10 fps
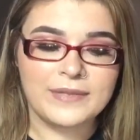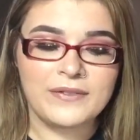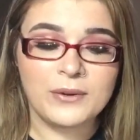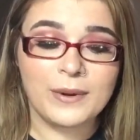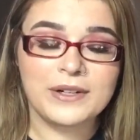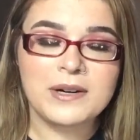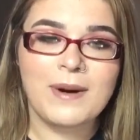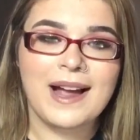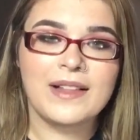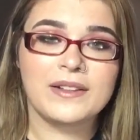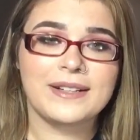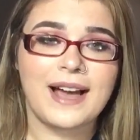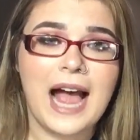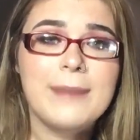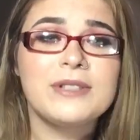If you're wondering why I look
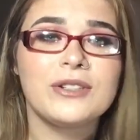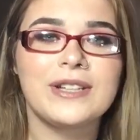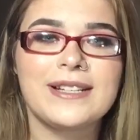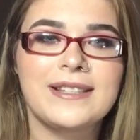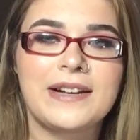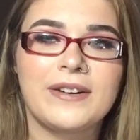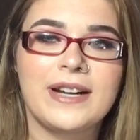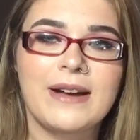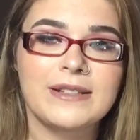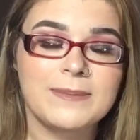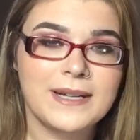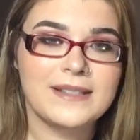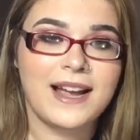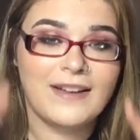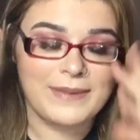absolutely insane right now, it's
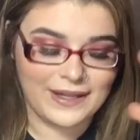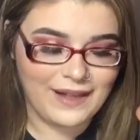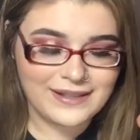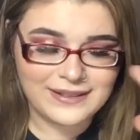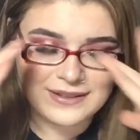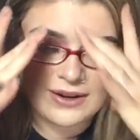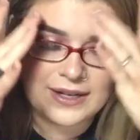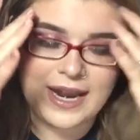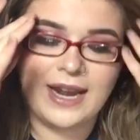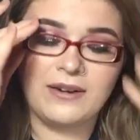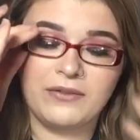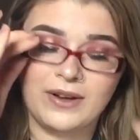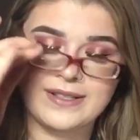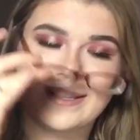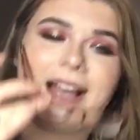because I have my glasses on and
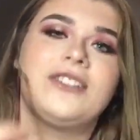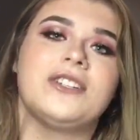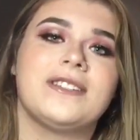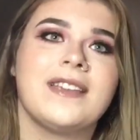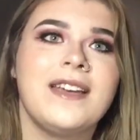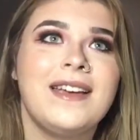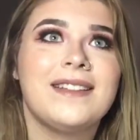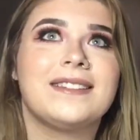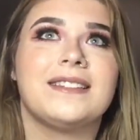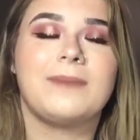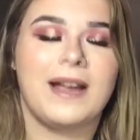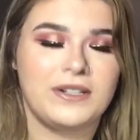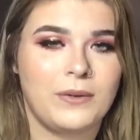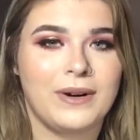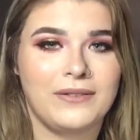false lashes. This is why I
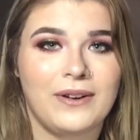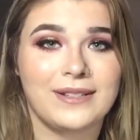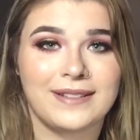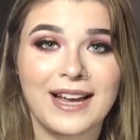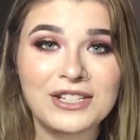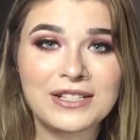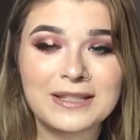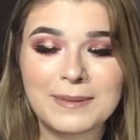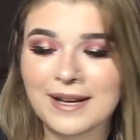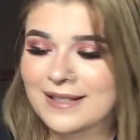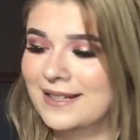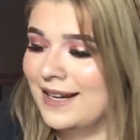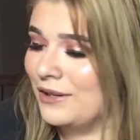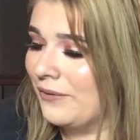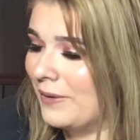don't wear false lashes, because they
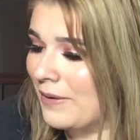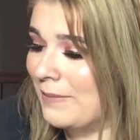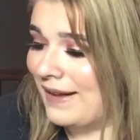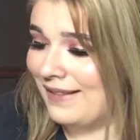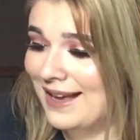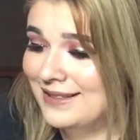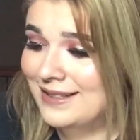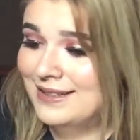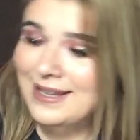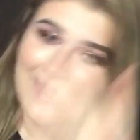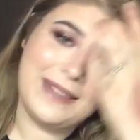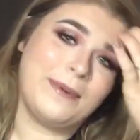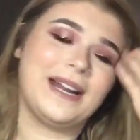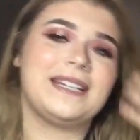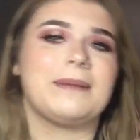interfere with my glasses, and then
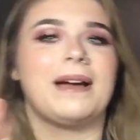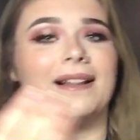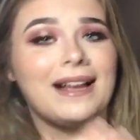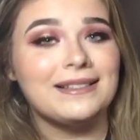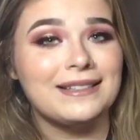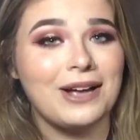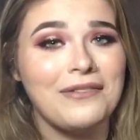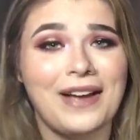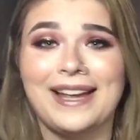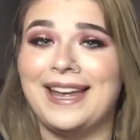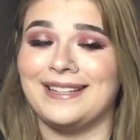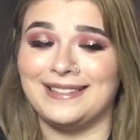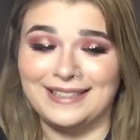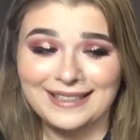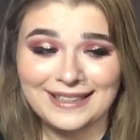when I take my glasses off, I
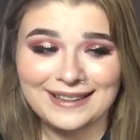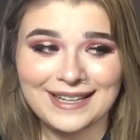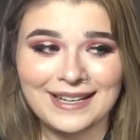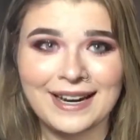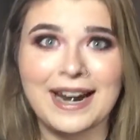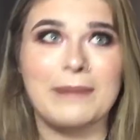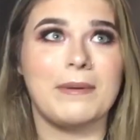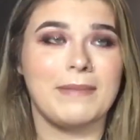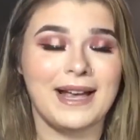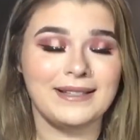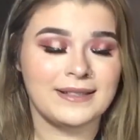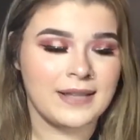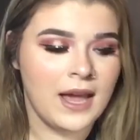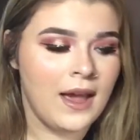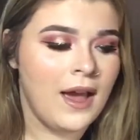can't see anything and I'm a mess.